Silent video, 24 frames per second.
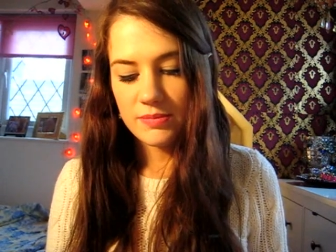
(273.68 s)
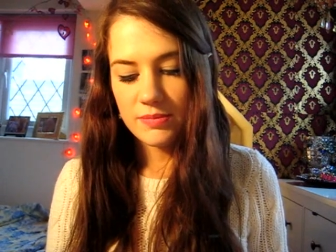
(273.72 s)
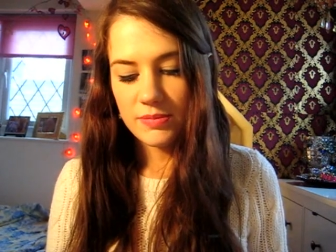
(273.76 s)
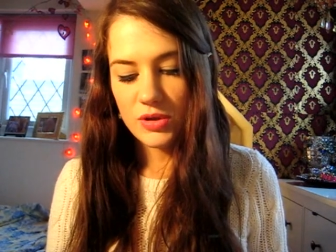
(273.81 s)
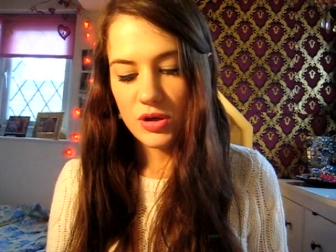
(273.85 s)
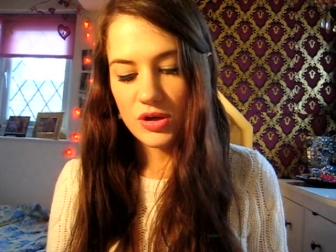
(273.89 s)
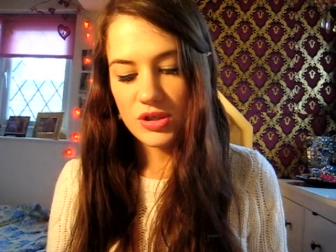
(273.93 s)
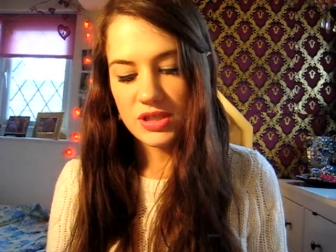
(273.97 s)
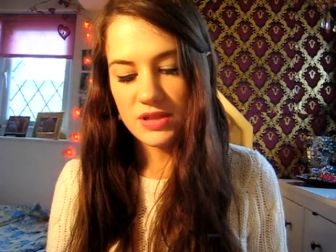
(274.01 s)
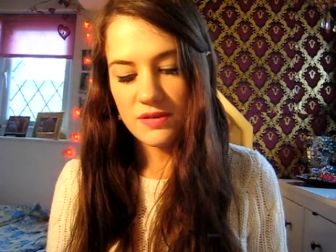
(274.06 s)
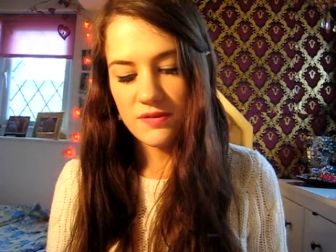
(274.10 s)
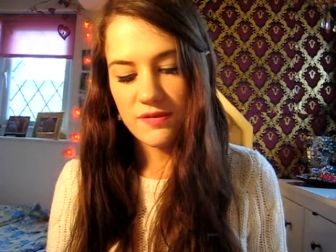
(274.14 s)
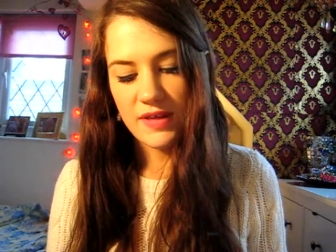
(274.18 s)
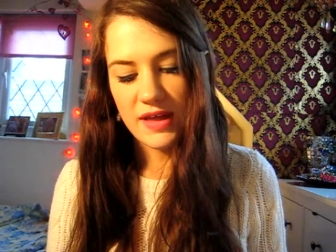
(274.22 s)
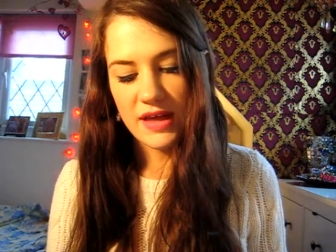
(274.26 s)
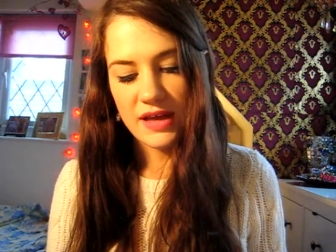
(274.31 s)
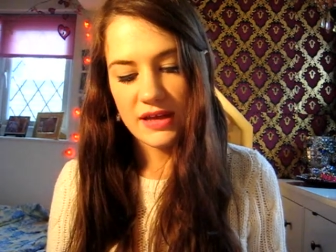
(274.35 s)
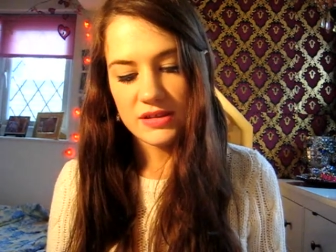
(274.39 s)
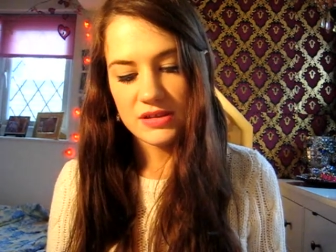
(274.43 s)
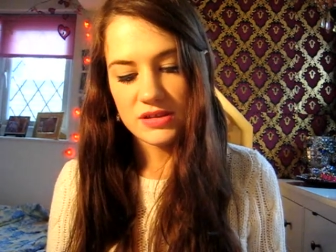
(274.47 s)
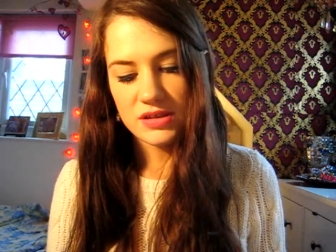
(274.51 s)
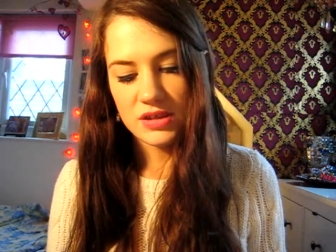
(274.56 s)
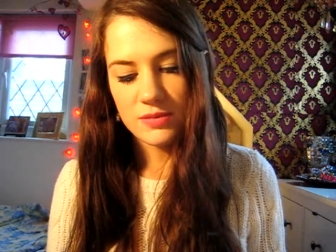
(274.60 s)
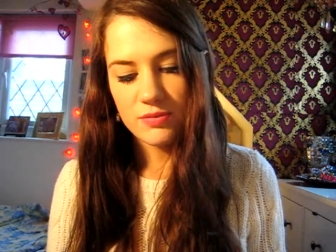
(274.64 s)
because of
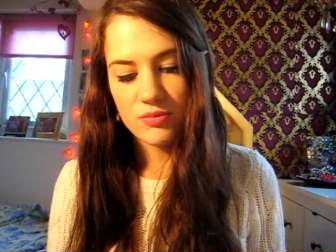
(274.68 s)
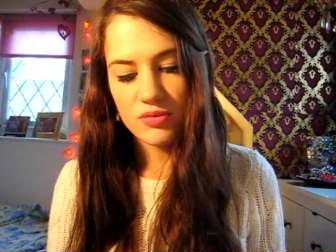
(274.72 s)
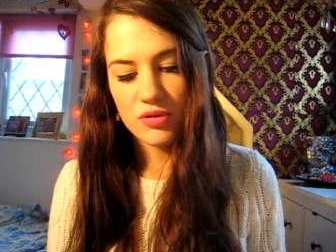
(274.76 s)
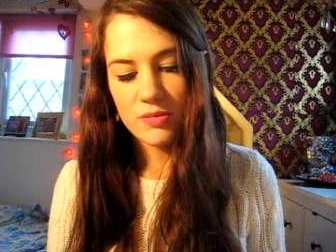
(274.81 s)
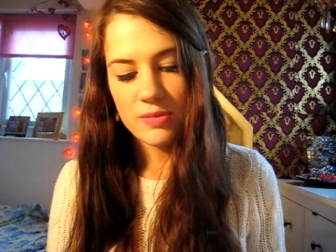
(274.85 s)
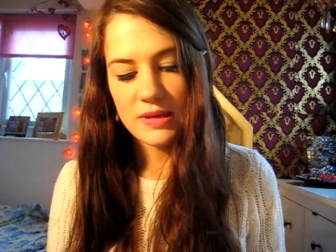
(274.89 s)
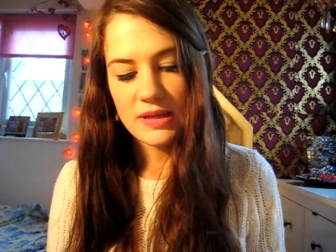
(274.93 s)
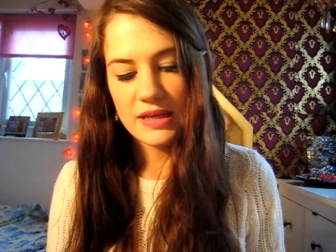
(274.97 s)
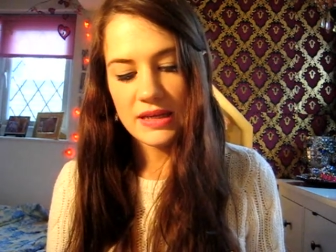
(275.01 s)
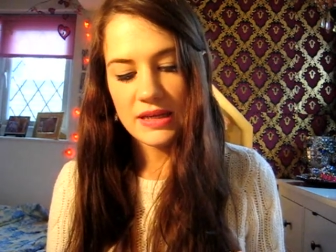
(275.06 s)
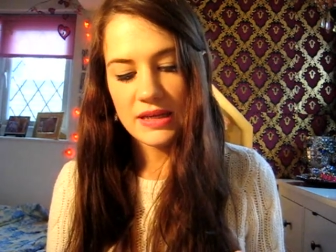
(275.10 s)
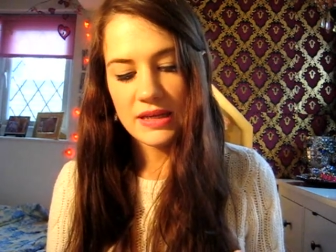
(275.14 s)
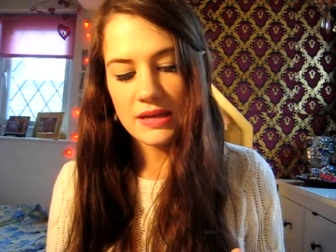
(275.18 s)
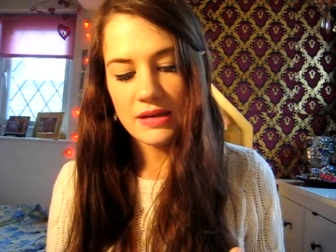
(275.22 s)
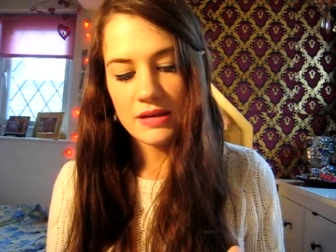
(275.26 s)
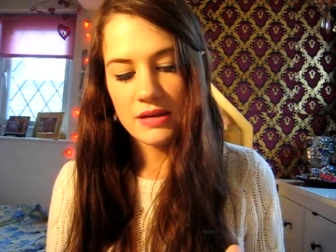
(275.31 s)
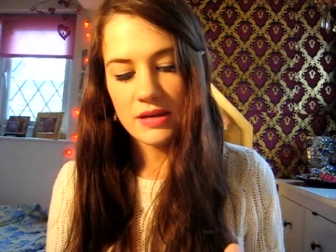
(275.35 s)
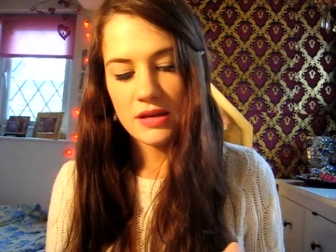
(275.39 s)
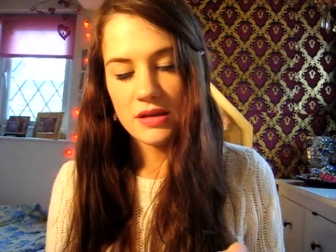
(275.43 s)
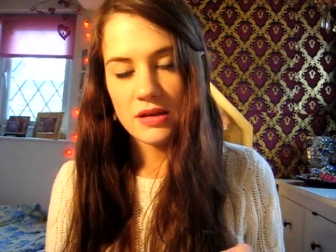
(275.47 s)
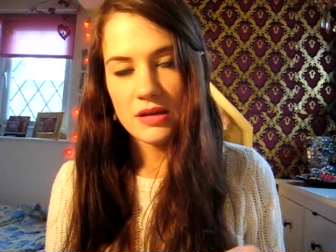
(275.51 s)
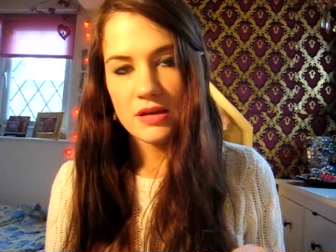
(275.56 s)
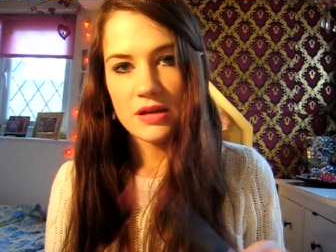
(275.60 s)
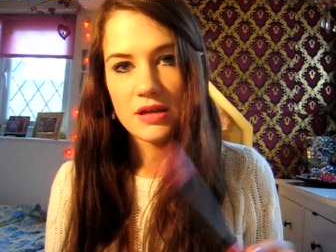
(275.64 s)
that I'd probably
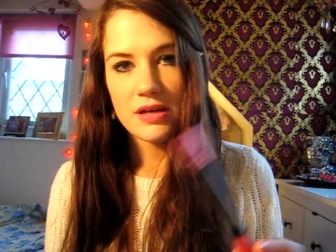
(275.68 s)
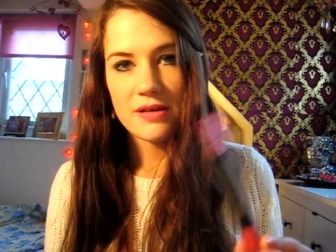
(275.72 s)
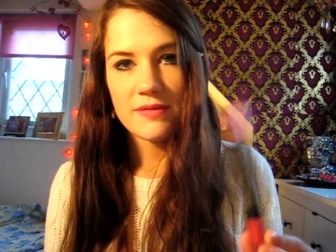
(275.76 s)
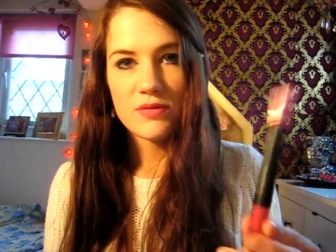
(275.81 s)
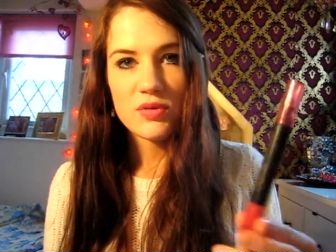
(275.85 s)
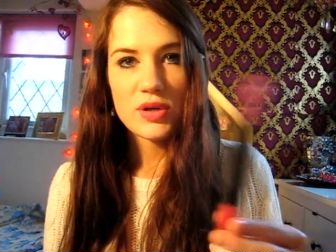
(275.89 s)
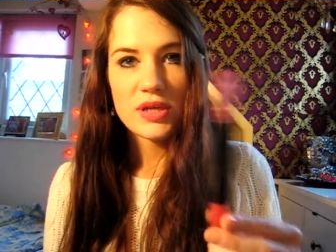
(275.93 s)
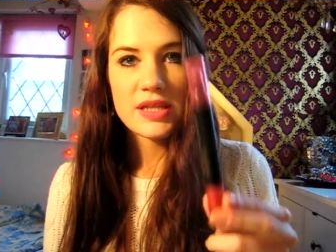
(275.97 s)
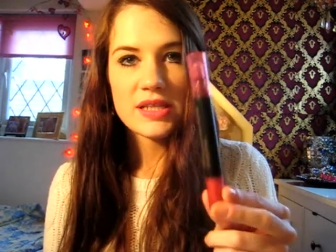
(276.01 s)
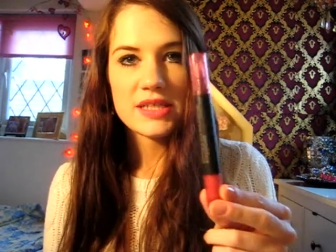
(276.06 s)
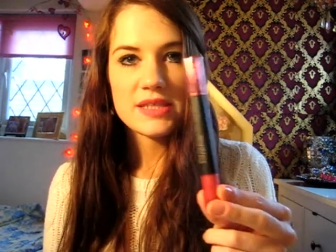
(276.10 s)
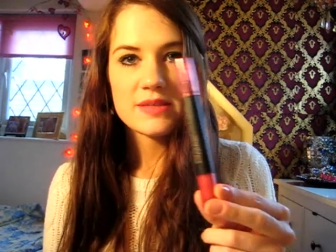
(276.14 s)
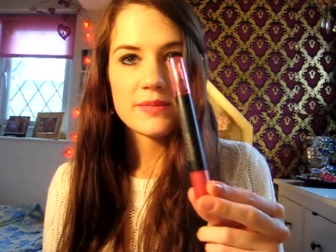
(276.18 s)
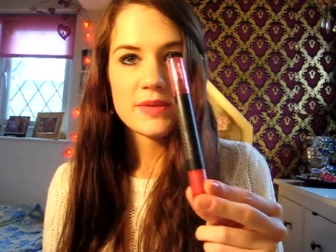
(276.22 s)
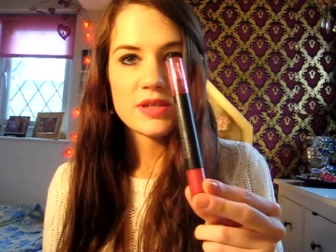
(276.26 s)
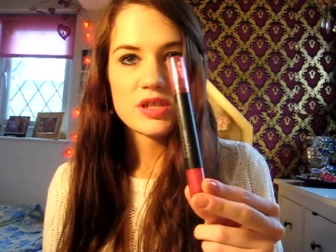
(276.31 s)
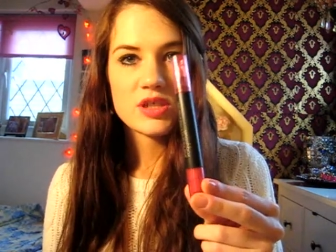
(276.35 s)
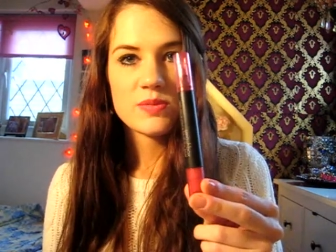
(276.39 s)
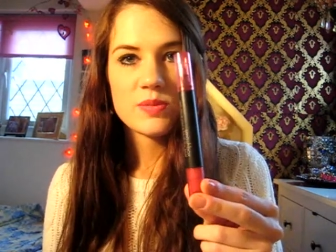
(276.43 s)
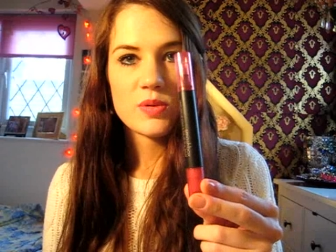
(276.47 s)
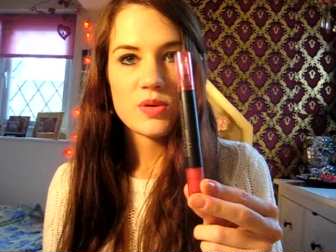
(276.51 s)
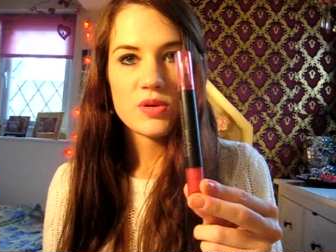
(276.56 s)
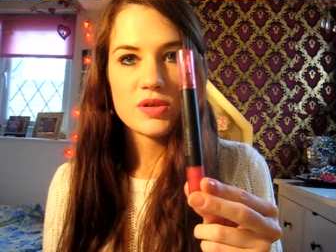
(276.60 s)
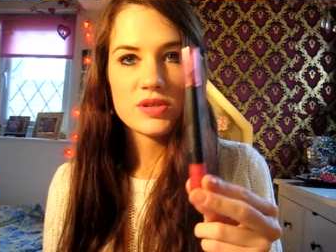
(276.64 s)
avoid the
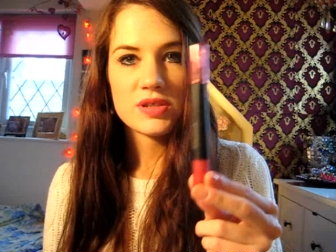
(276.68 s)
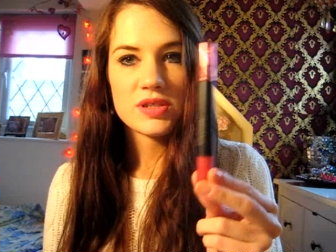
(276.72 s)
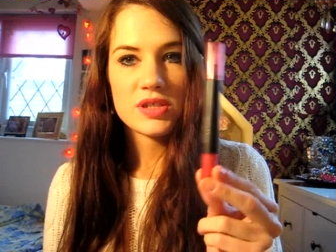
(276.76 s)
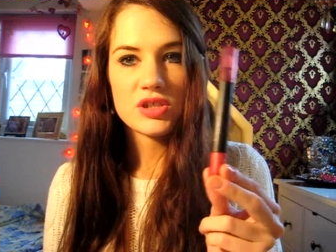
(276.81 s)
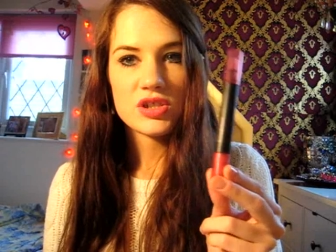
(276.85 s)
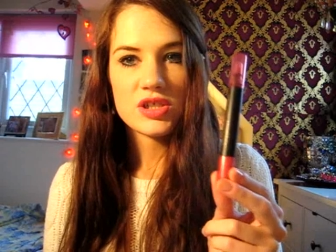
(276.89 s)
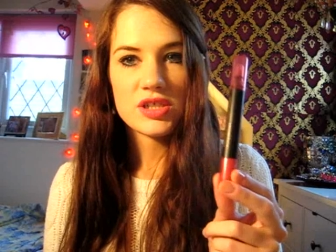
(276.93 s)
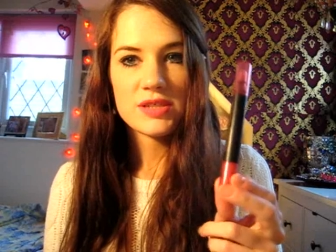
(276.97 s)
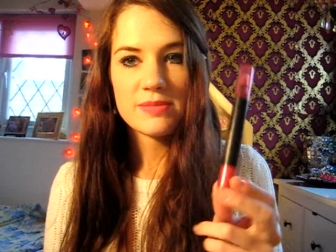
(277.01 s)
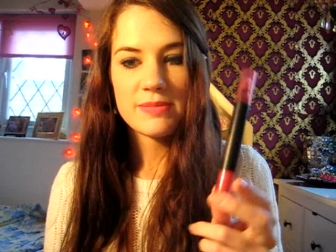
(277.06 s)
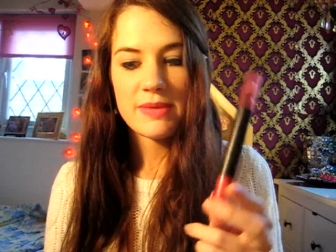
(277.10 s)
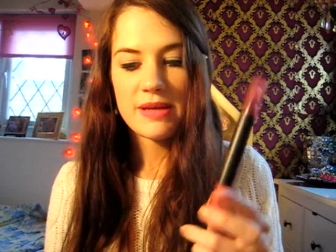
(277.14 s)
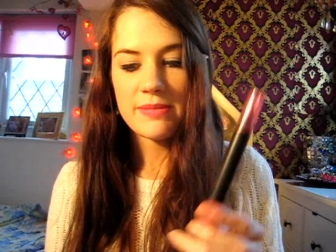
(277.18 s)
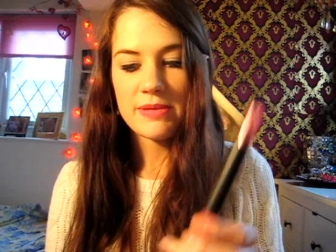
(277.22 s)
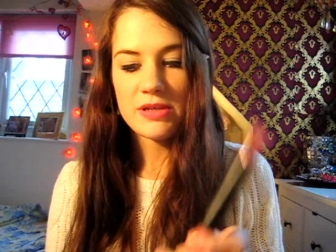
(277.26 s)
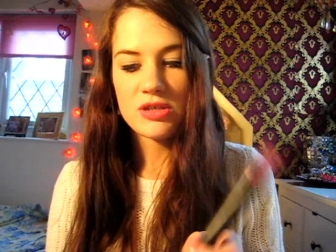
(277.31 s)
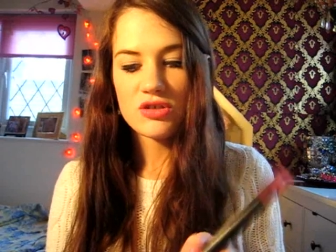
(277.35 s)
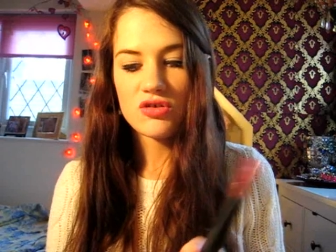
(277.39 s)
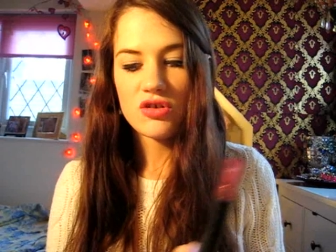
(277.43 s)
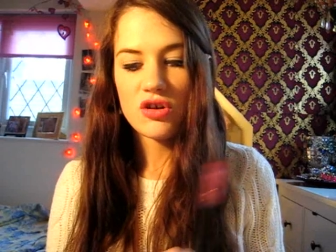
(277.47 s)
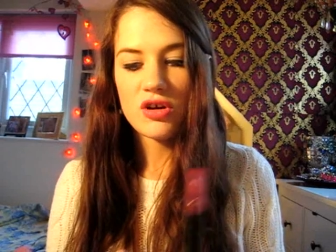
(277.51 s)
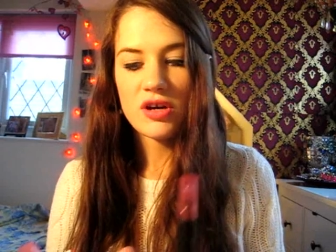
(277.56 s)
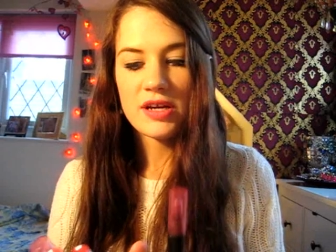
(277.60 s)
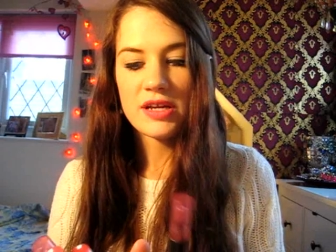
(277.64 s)
Smashbox and just maybe
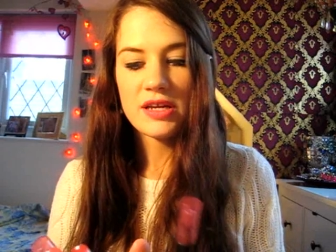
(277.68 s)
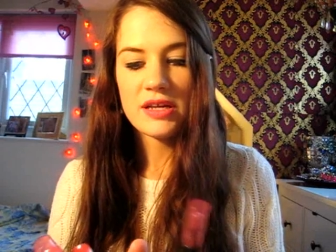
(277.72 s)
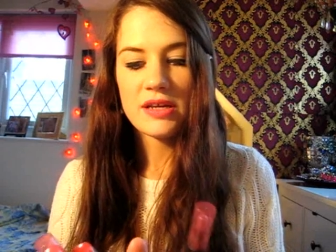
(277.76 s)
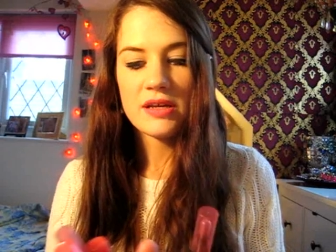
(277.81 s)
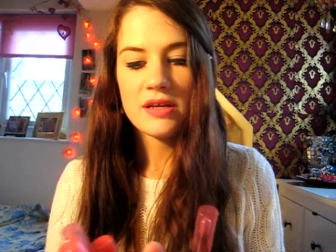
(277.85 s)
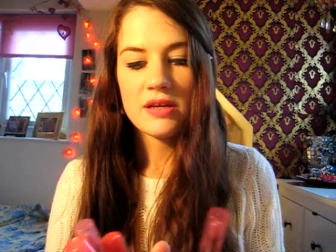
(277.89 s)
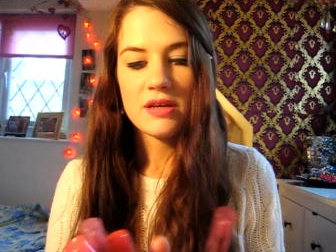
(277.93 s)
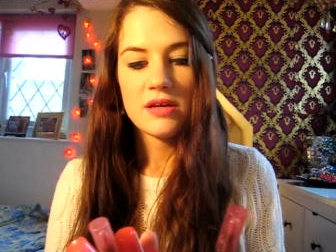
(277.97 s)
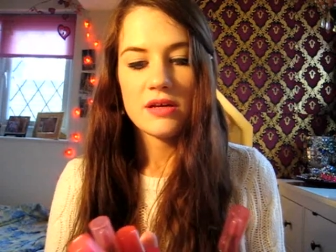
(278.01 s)
try